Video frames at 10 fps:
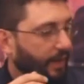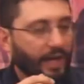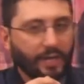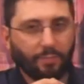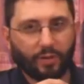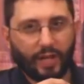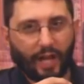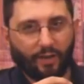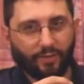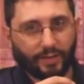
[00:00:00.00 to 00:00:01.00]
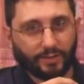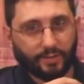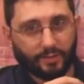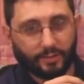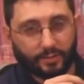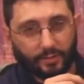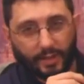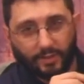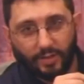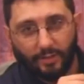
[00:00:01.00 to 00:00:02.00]
hyper Calvinist,
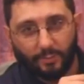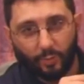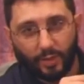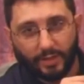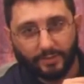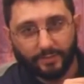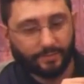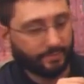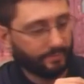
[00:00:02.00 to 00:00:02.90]
like James White?